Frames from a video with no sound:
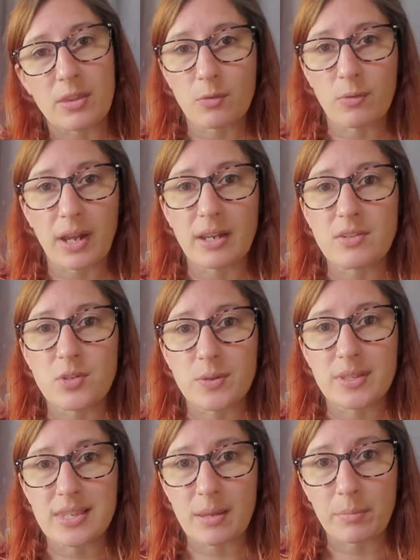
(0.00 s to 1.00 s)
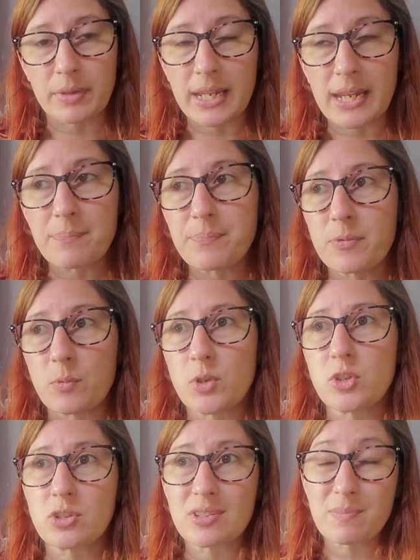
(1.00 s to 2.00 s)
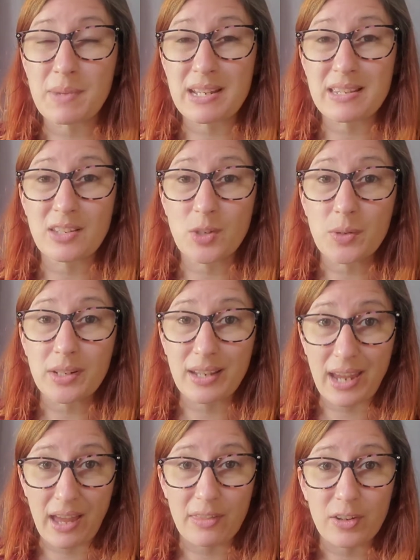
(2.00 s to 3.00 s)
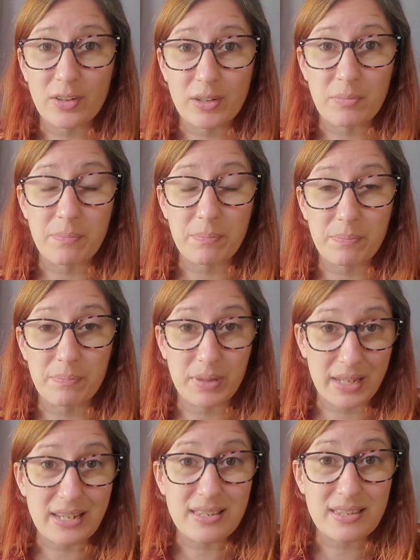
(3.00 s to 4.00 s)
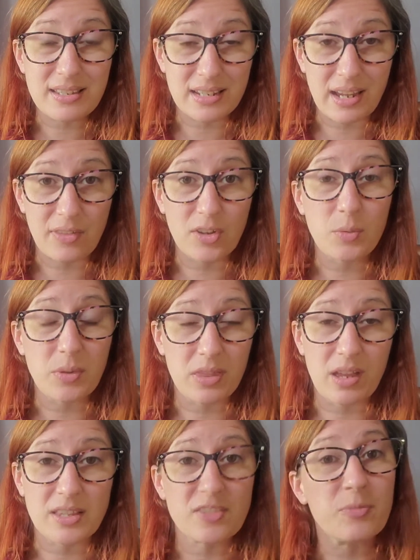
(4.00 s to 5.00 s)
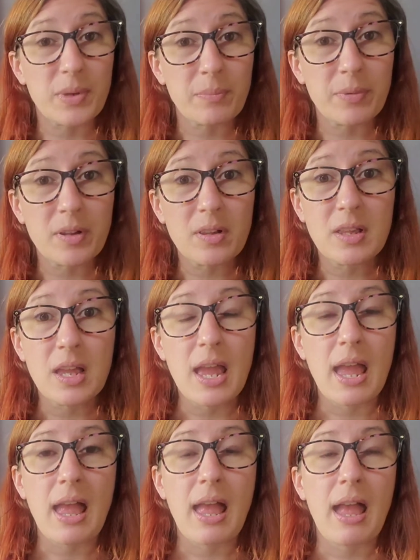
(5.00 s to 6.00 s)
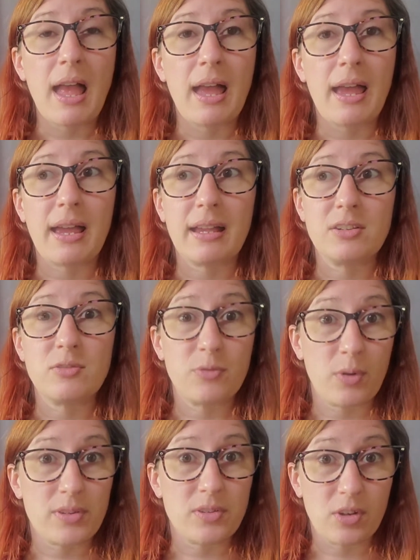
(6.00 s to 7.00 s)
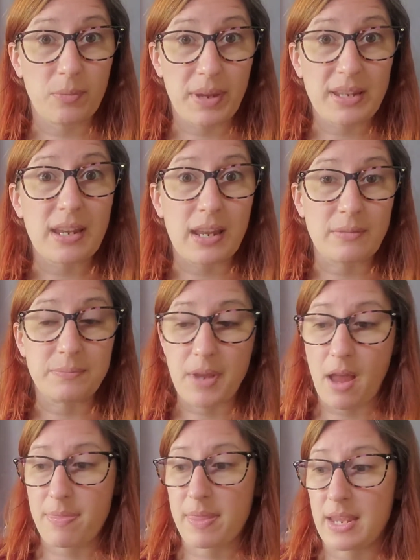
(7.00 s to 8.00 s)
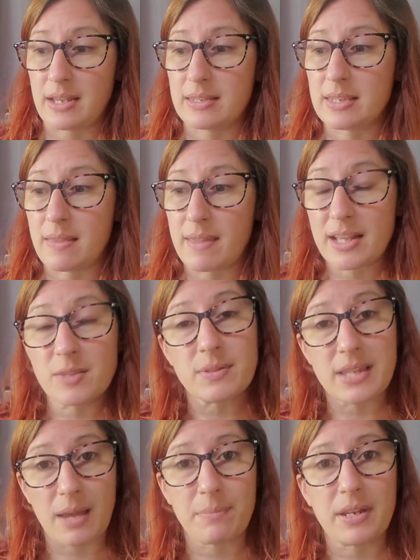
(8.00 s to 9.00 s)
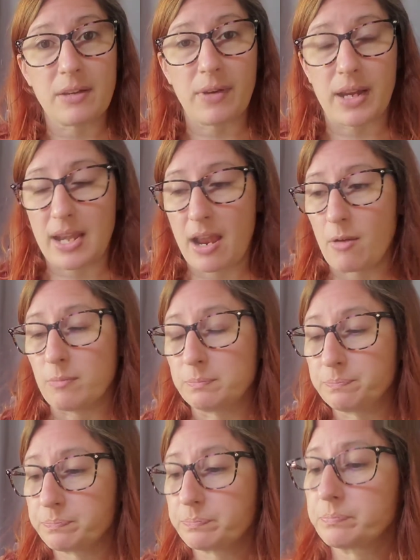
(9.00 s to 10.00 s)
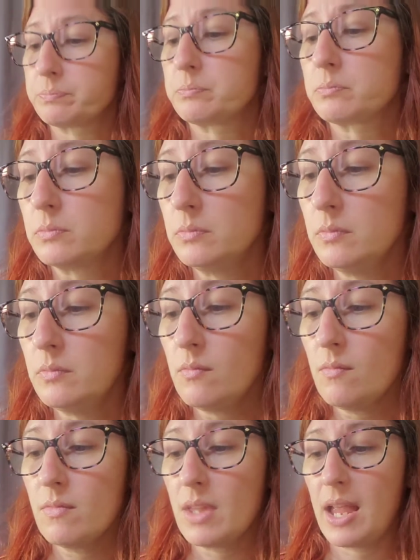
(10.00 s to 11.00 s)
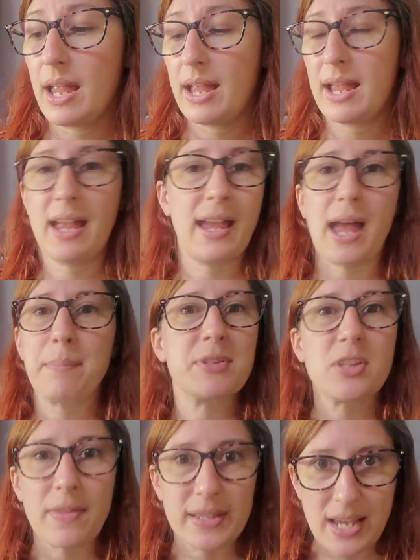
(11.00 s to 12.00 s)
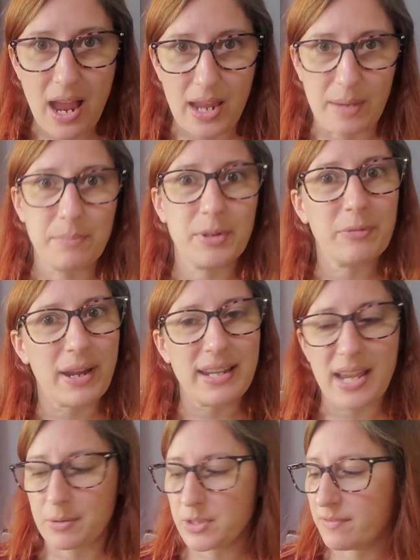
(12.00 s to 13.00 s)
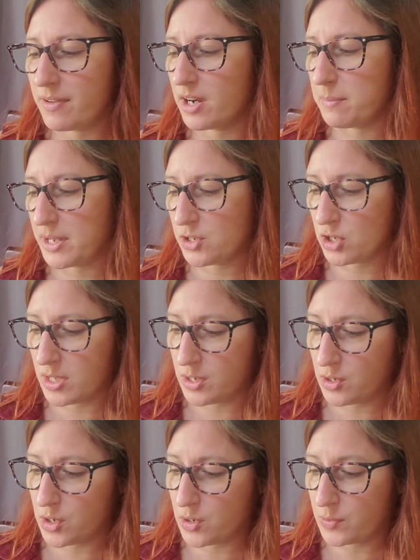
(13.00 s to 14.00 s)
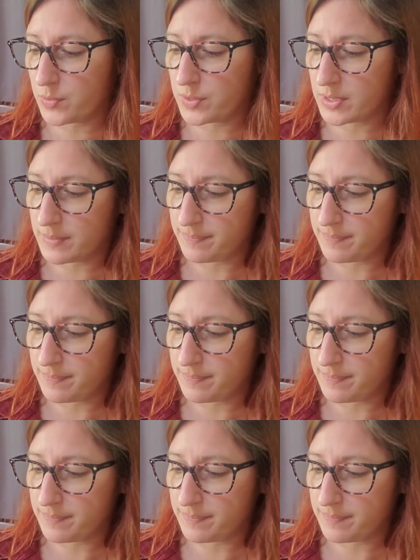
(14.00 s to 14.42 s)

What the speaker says: the right to assembly, which just means that you can gather in a place together with lots of people and voice your opinion on things. And that's what's happening right now. It happens all the time, but right now it's very much in the news.